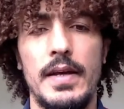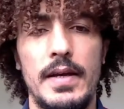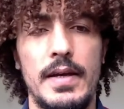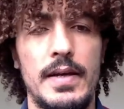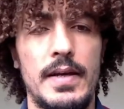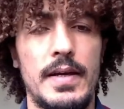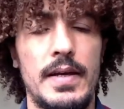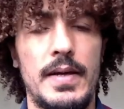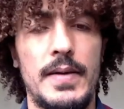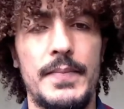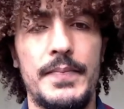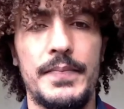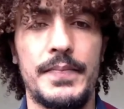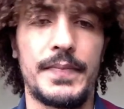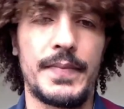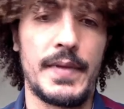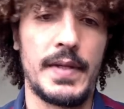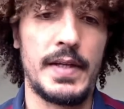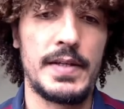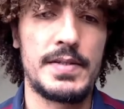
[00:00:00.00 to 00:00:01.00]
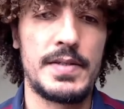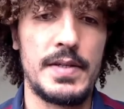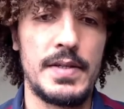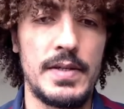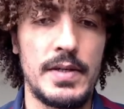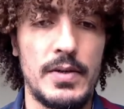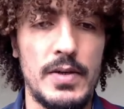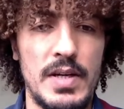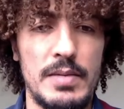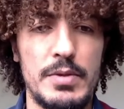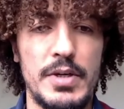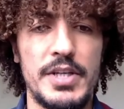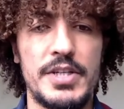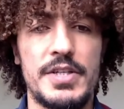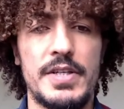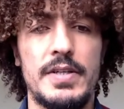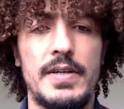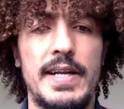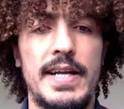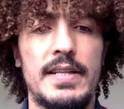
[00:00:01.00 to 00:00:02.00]
um it's a
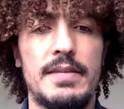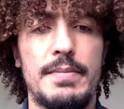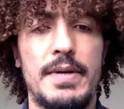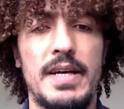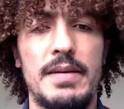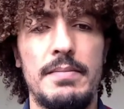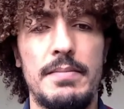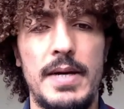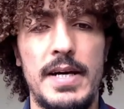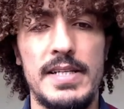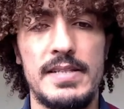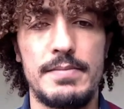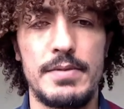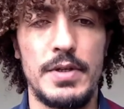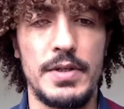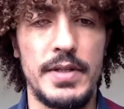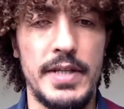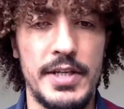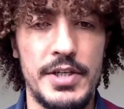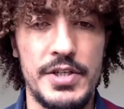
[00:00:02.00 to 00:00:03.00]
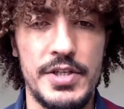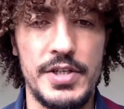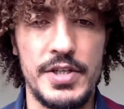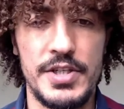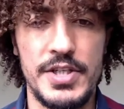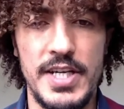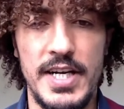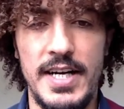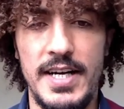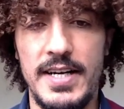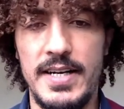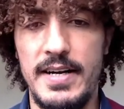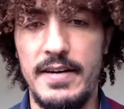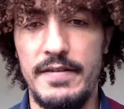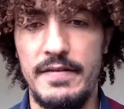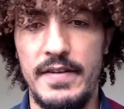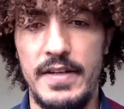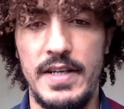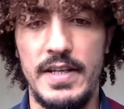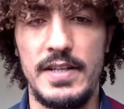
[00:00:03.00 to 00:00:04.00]
collaboration led by Miles Brundage, Shahar
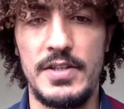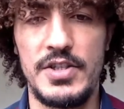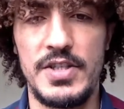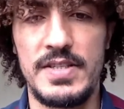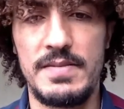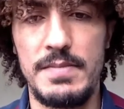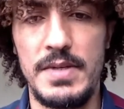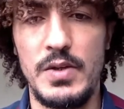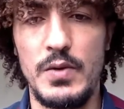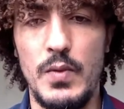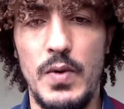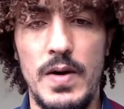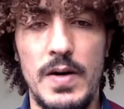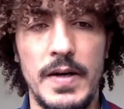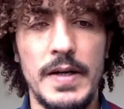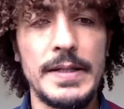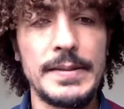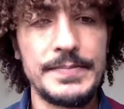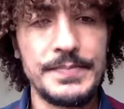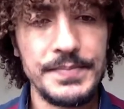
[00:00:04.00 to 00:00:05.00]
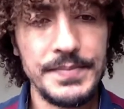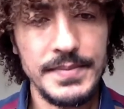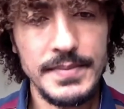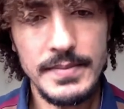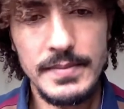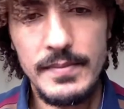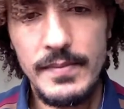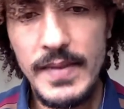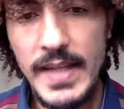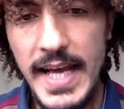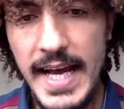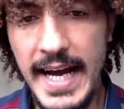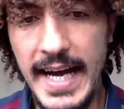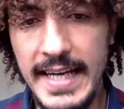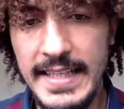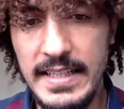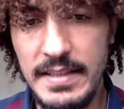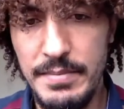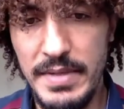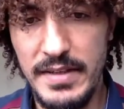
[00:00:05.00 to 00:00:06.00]
Avin, Jasmine Wang,
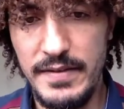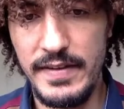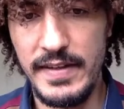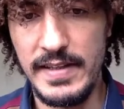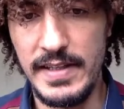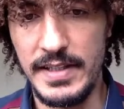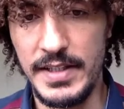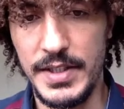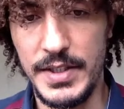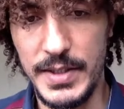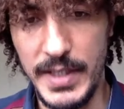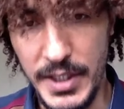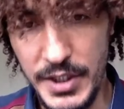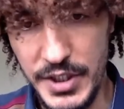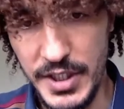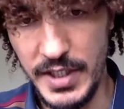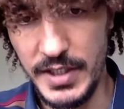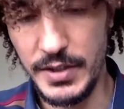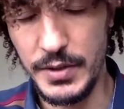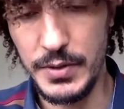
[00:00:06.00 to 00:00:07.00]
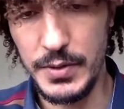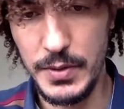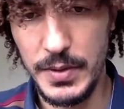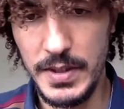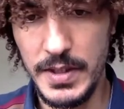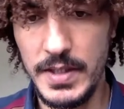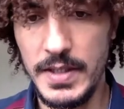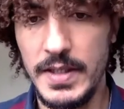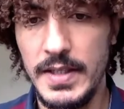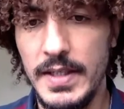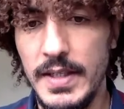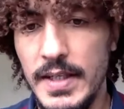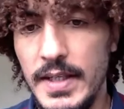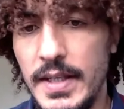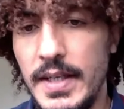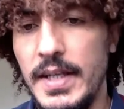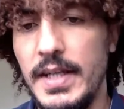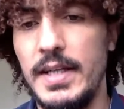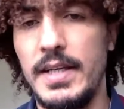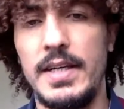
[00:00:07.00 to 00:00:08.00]
Haydn Belfield, and Gretchen Krueger,
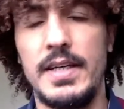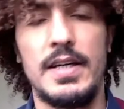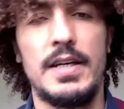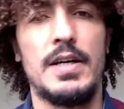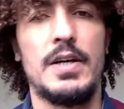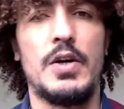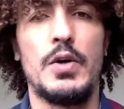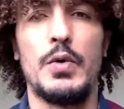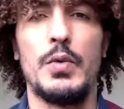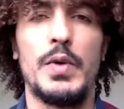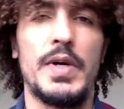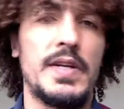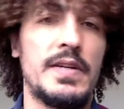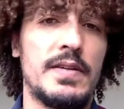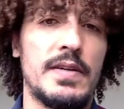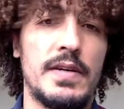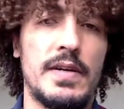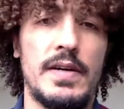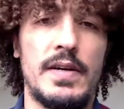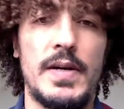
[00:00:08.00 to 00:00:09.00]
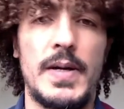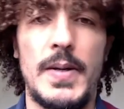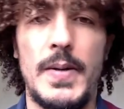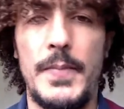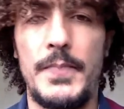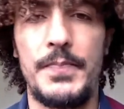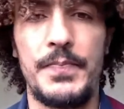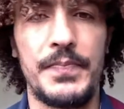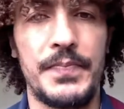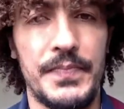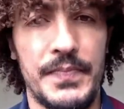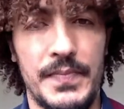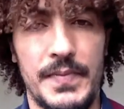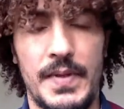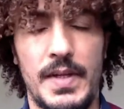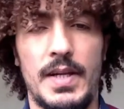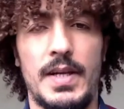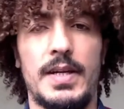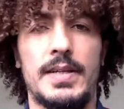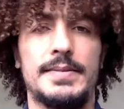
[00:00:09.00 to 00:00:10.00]
uh, with
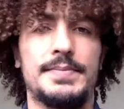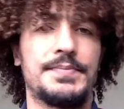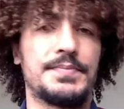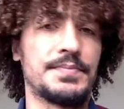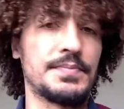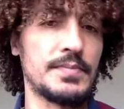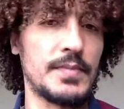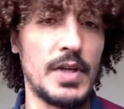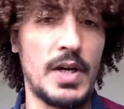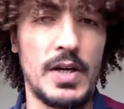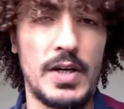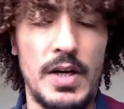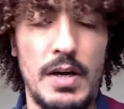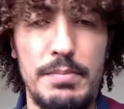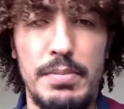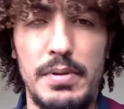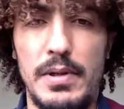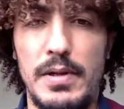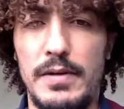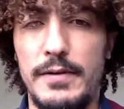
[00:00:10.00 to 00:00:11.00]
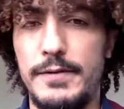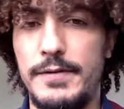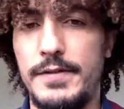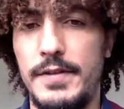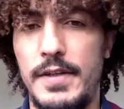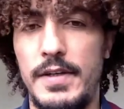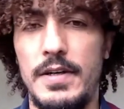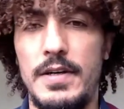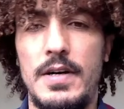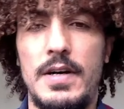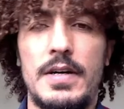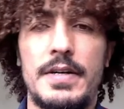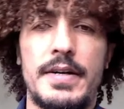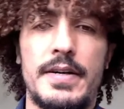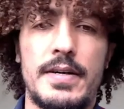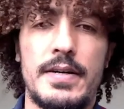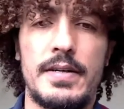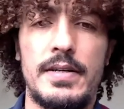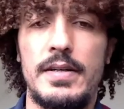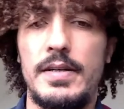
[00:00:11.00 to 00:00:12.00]
um, a couple of uh,
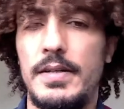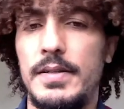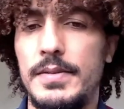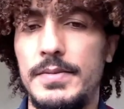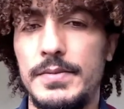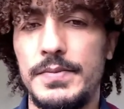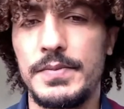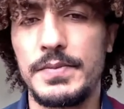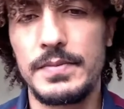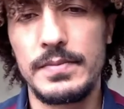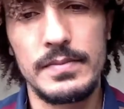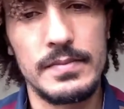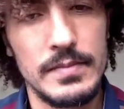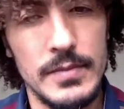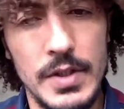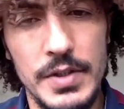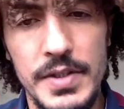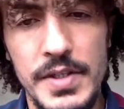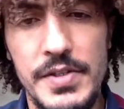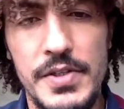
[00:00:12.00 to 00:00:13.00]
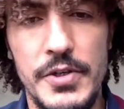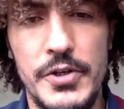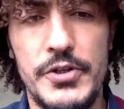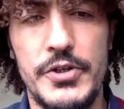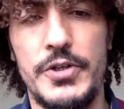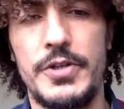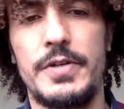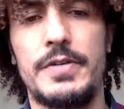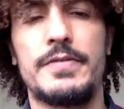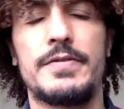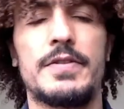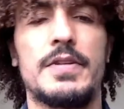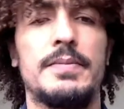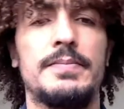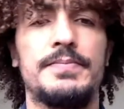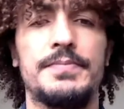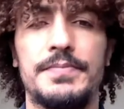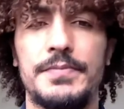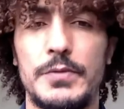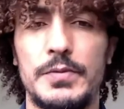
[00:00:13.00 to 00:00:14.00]
other uh, researchers
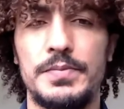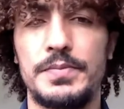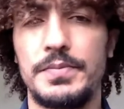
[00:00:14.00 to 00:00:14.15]
from